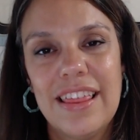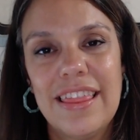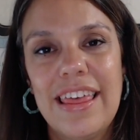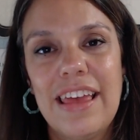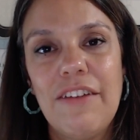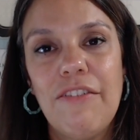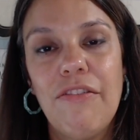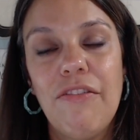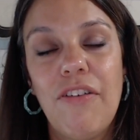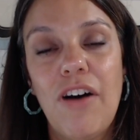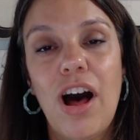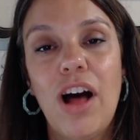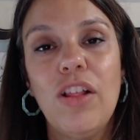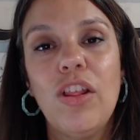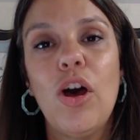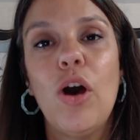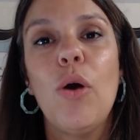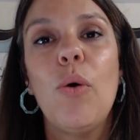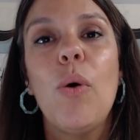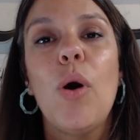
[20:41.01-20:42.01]
they
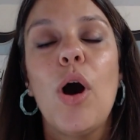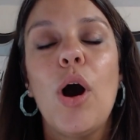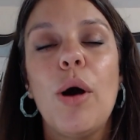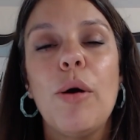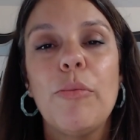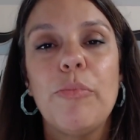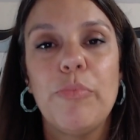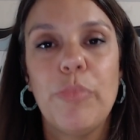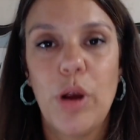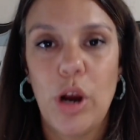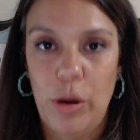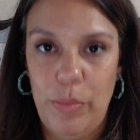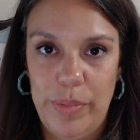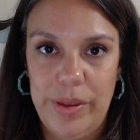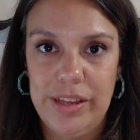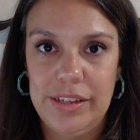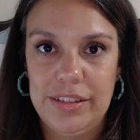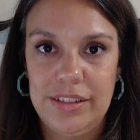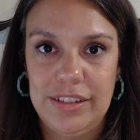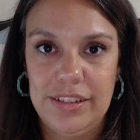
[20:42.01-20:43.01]
follow
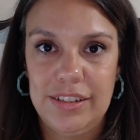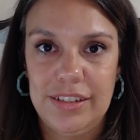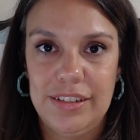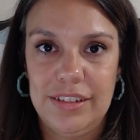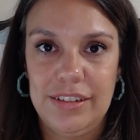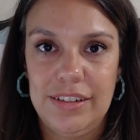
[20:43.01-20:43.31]
purpose.